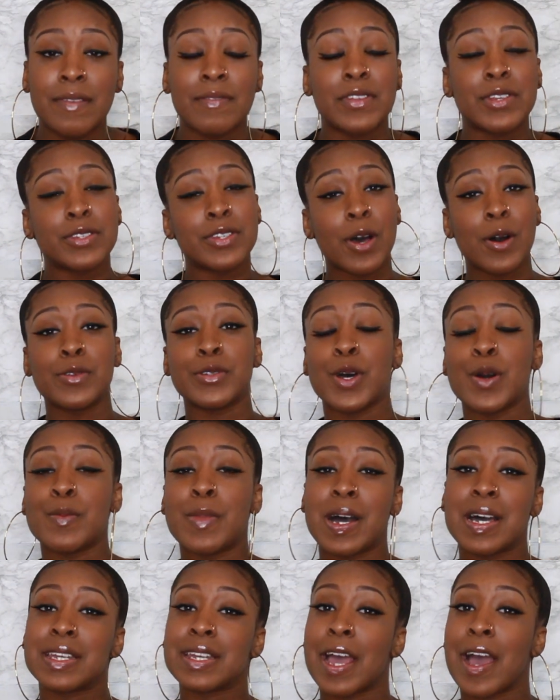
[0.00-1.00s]
If you don't know
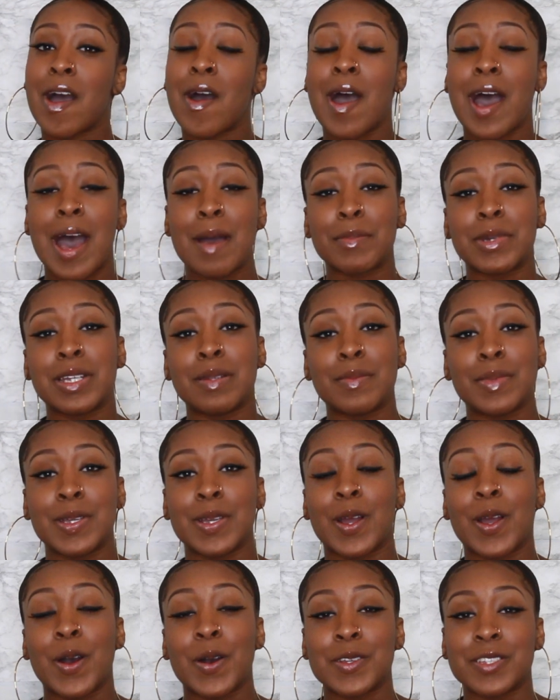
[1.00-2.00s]
by now, I'm going to be
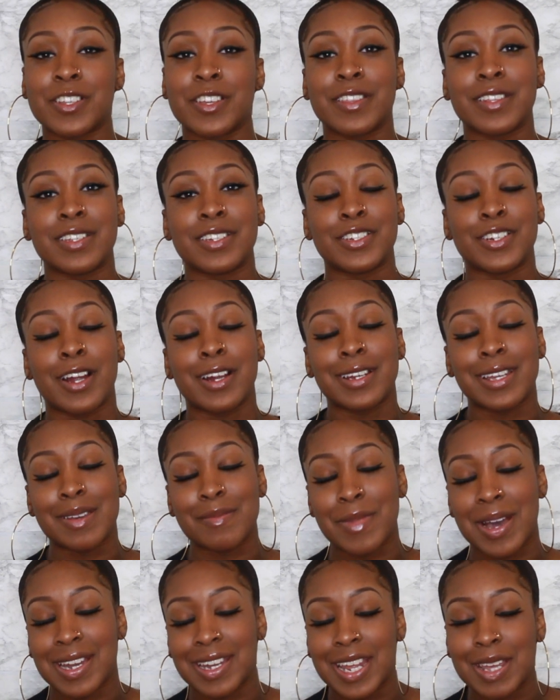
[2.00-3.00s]
your host on this journey,
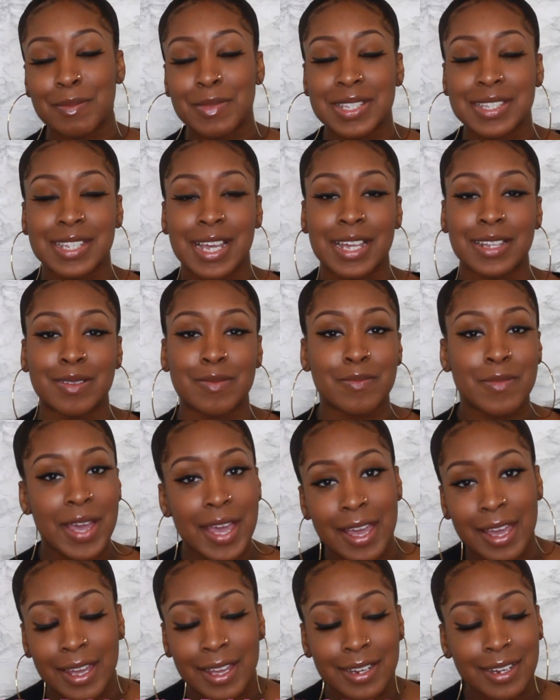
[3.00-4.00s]
and my name is Taylor
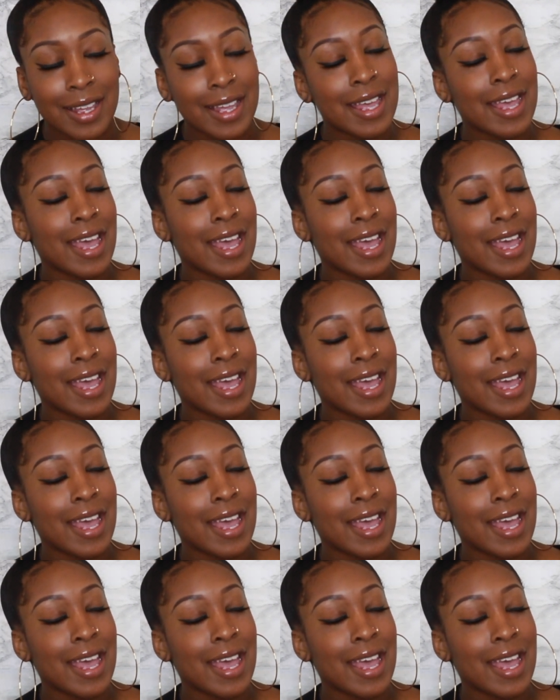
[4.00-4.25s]
May.